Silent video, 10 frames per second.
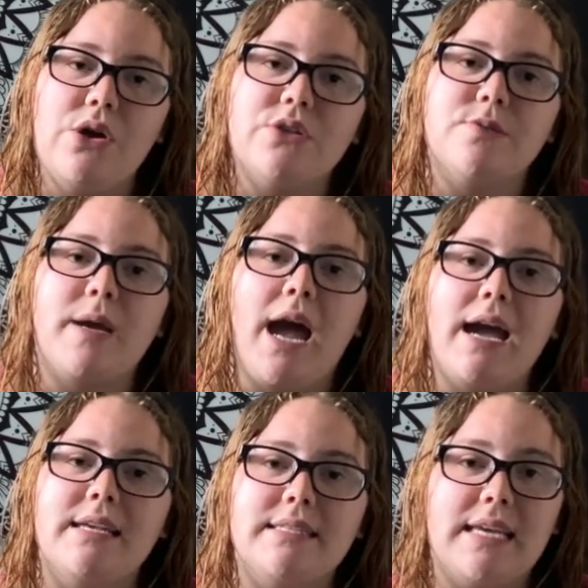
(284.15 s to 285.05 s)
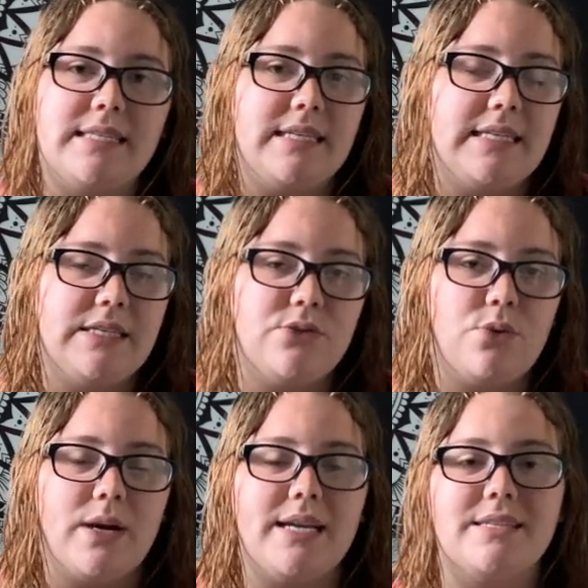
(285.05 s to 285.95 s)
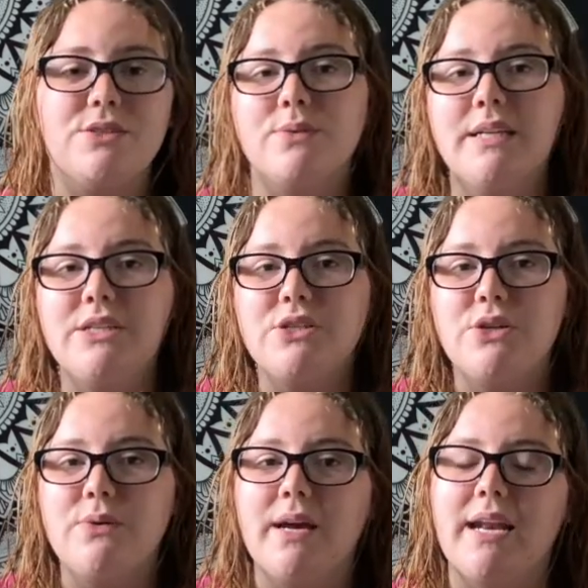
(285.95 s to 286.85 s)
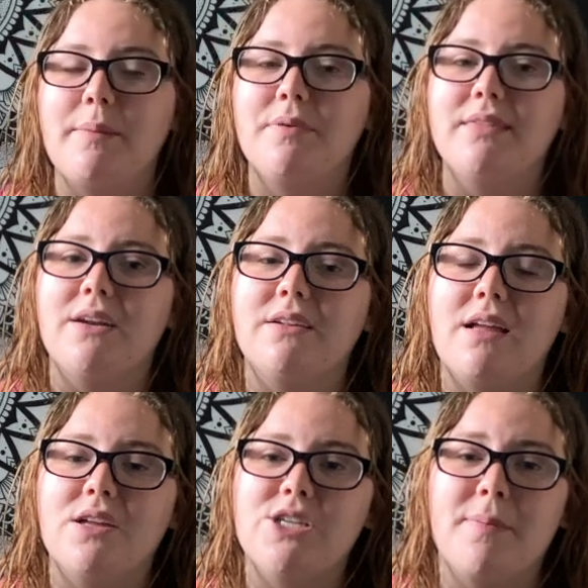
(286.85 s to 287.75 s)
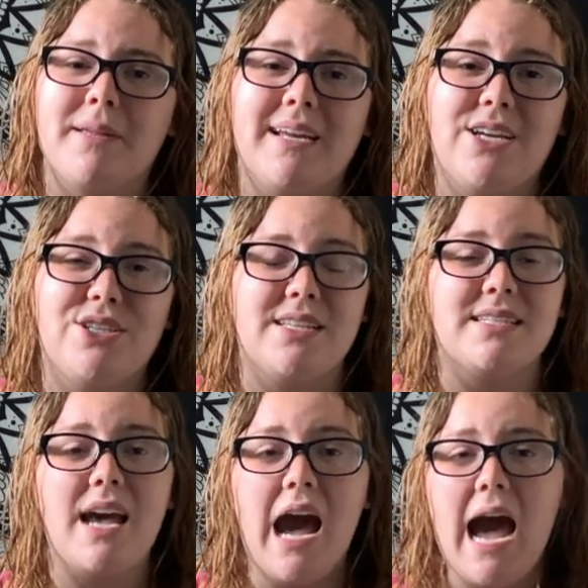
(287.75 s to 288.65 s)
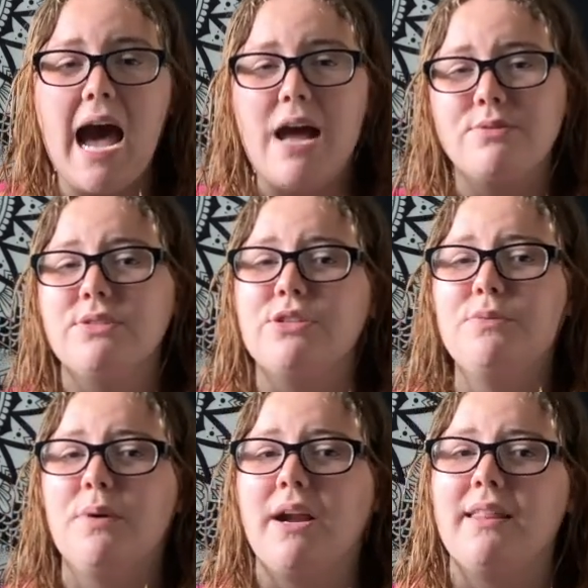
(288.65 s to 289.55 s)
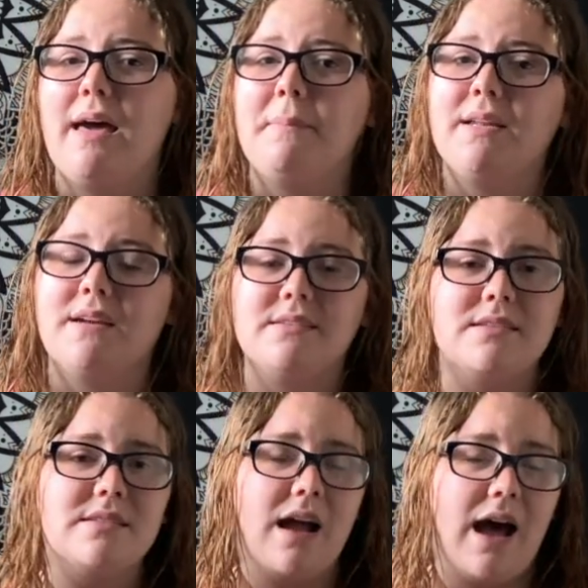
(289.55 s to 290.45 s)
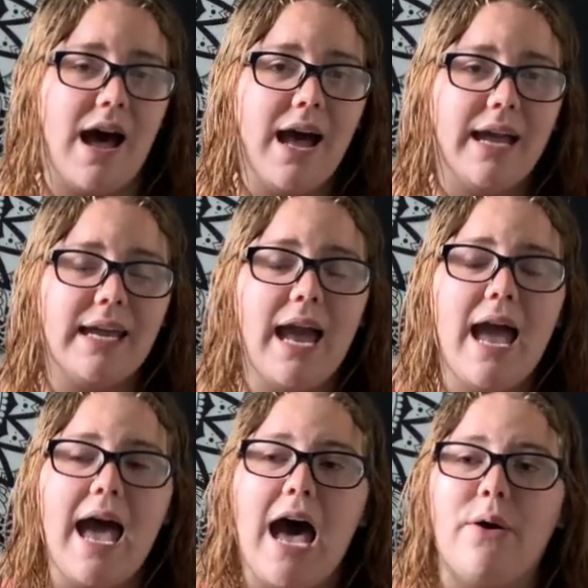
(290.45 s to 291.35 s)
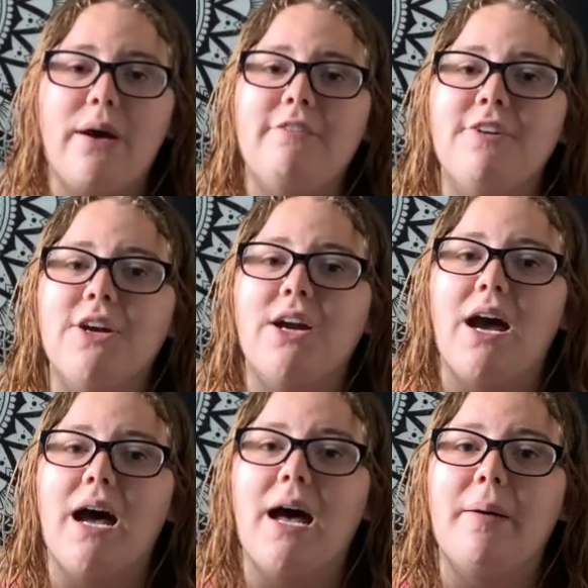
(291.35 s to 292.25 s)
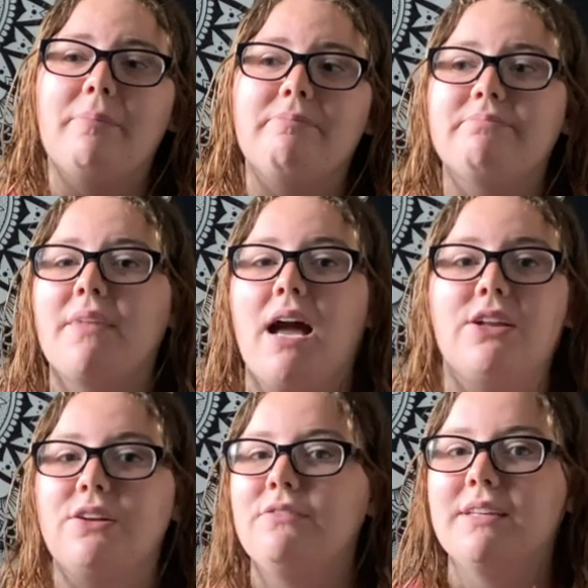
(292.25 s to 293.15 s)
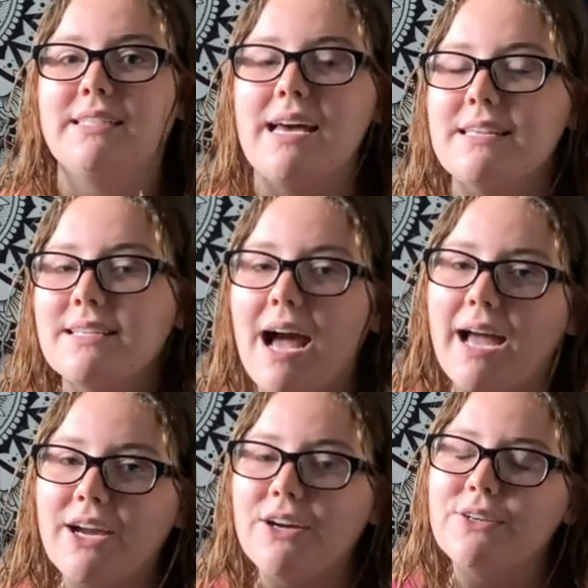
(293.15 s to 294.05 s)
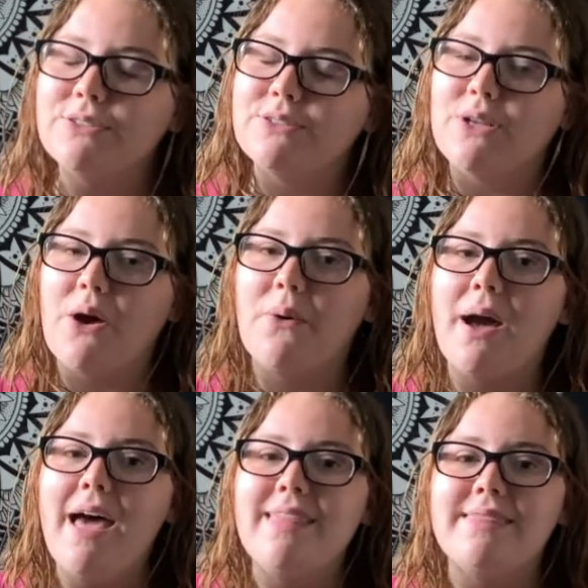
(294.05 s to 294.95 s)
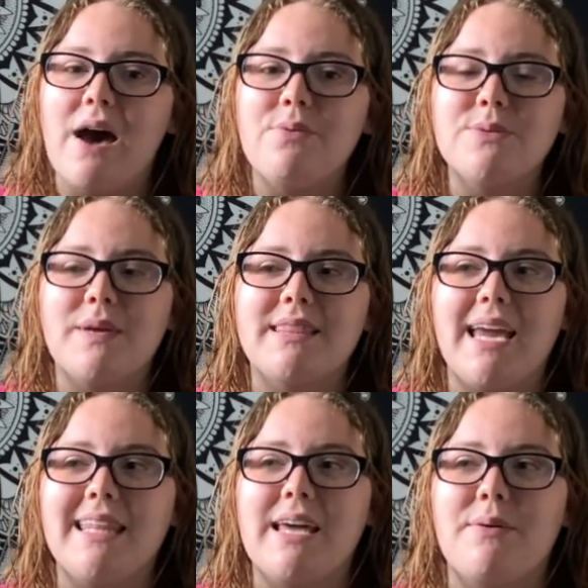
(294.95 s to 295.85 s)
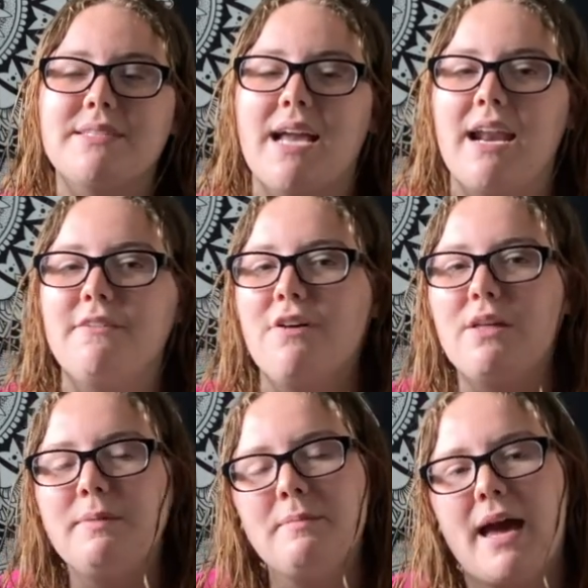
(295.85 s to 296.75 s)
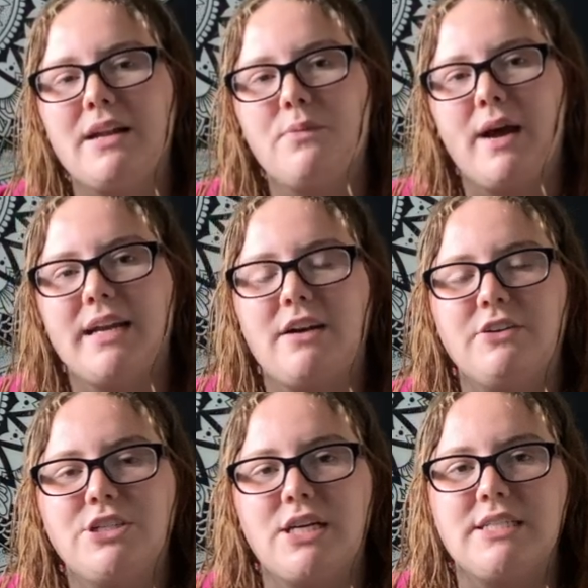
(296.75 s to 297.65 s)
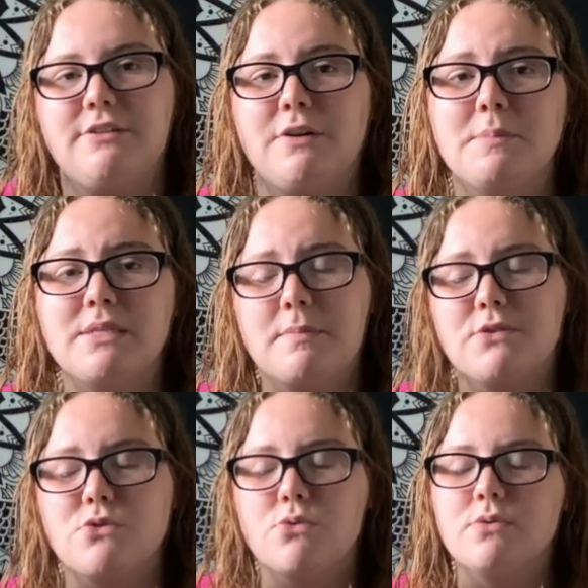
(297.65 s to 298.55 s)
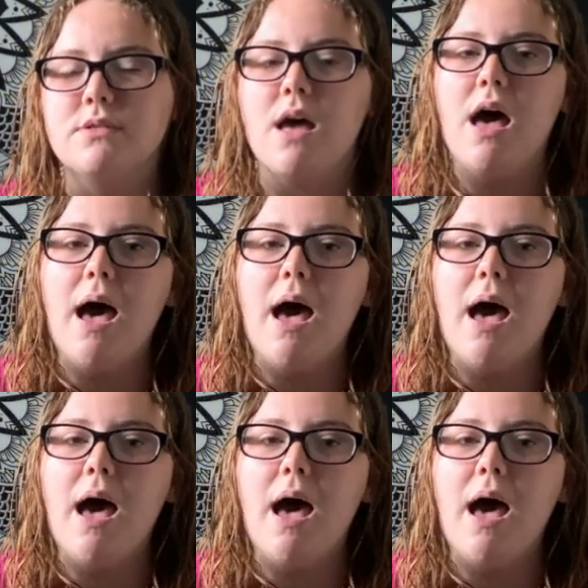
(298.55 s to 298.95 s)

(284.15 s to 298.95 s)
So my highest ACT score is a 22, and I put that on college applications. I wasn't too proud of that because it's not high. However, I couldn't really test higher, so that was one thing that was kind of following me back and why I got rejected from some schools.